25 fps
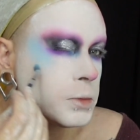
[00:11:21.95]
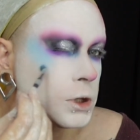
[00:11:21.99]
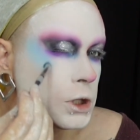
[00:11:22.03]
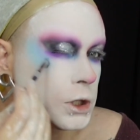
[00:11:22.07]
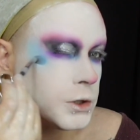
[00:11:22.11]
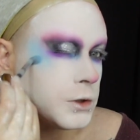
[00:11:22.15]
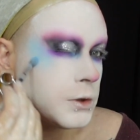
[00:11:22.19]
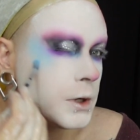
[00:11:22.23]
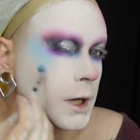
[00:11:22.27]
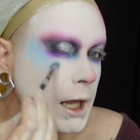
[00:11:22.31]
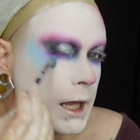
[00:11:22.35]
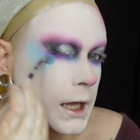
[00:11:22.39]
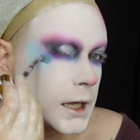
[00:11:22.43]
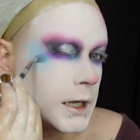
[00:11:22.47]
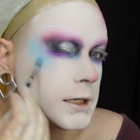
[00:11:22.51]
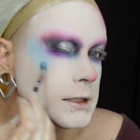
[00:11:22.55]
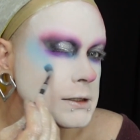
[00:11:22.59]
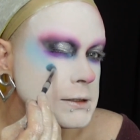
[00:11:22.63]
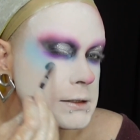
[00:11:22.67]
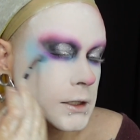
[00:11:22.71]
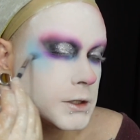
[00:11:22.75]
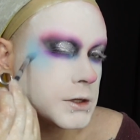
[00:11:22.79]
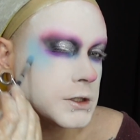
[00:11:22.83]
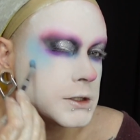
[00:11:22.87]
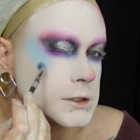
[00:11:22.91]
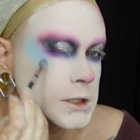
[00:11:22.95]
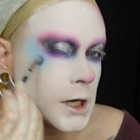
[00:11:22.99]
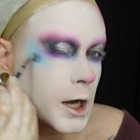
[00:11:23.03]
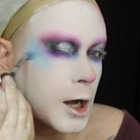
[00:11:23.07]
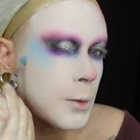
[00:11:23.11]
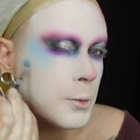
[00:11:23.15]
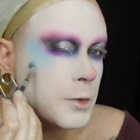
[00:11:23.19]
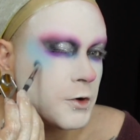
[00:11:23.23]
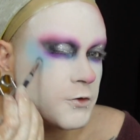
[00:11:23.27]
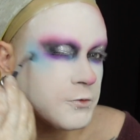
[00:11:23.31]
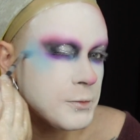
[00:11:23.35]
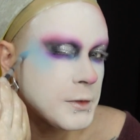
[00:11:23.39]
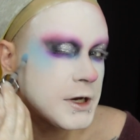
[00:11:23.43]
blue haze on the
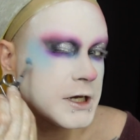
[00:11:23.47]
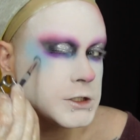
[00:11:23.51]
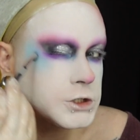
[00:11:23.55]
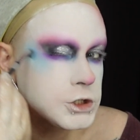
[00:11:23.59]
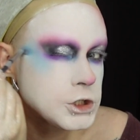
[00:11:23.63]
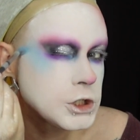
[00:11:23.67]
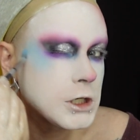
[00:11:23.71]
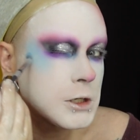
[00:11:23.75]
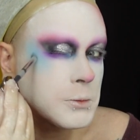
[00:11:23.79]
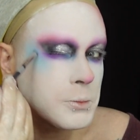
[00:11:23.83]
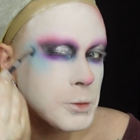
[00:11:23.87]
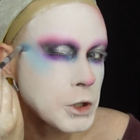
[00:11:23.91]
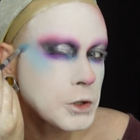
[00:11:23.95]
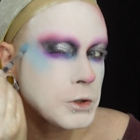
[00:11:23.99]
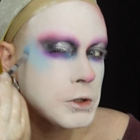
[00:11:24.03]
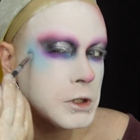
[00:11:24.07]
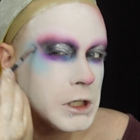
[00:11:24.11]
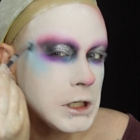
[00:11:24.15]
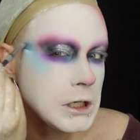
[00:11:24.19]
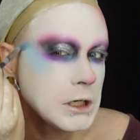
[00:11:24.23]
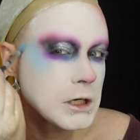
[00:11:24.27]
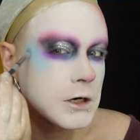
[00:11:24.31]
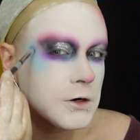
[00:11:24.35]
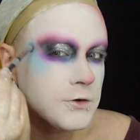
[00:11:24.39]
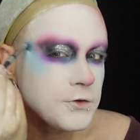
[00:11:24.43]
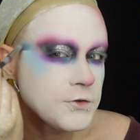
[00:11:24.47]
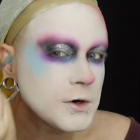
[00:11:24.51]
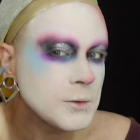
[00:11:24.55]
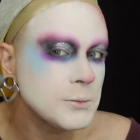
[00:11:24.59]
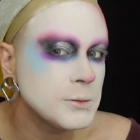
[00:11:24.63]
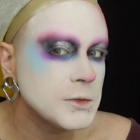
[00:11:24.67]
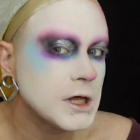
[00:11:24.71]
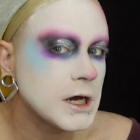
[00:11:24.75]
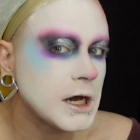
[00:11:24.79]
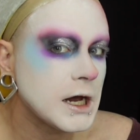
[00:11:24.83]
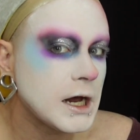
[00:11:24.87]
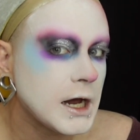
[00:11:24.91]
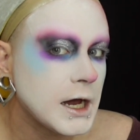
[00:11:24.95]
top of my cheekbone here from
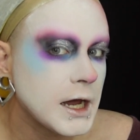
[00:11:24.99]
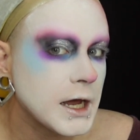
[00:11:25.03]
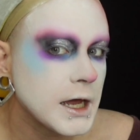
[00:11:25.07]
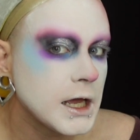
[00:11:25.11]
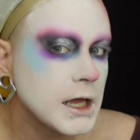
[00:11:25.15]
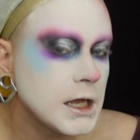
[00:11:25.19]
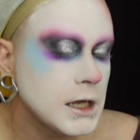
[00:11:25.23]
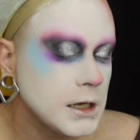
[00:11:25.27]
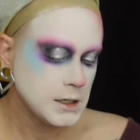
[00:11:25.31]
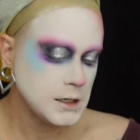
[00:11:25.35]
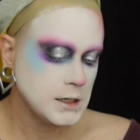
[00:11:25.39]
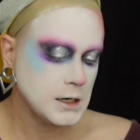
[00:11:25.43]
the eye.